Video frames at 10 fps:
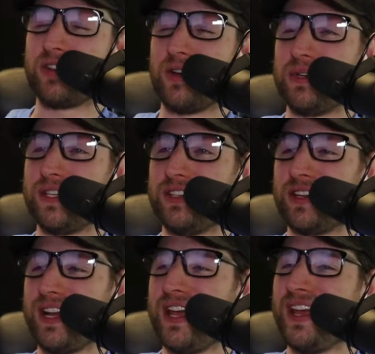I mean,
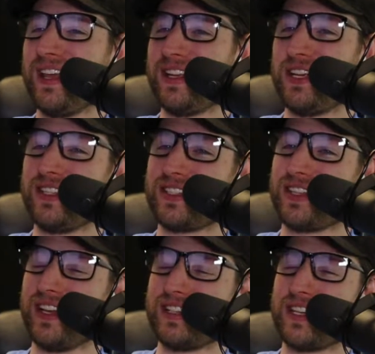
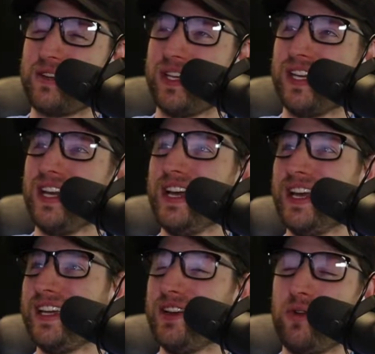it's gonna be.
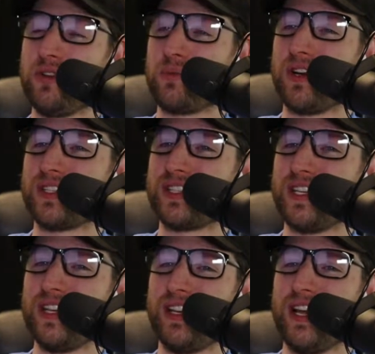He always wears.
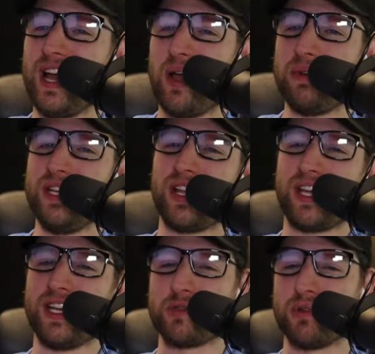He's like
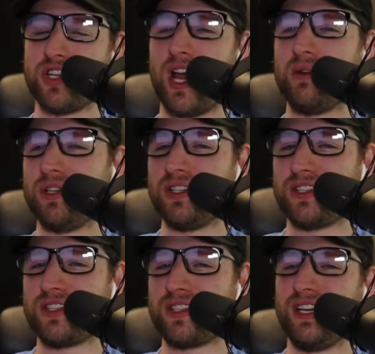in his
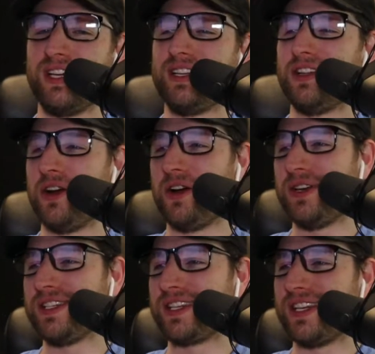pajamas.
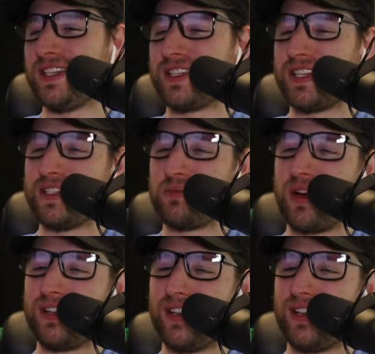He's wearing.